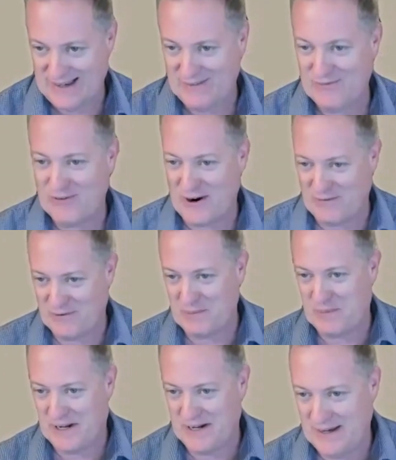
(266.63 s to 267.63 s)
for
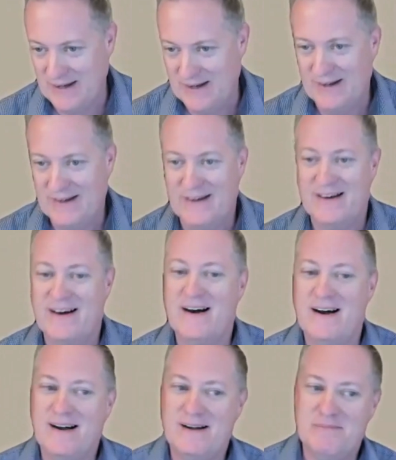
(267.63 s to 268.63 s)
everybody,
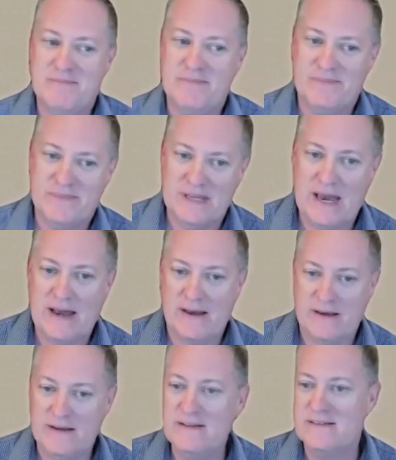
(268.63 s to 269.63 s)
yeah,
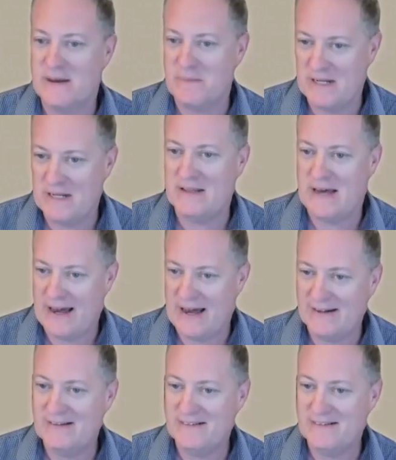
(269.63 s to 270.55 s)
ease them into that.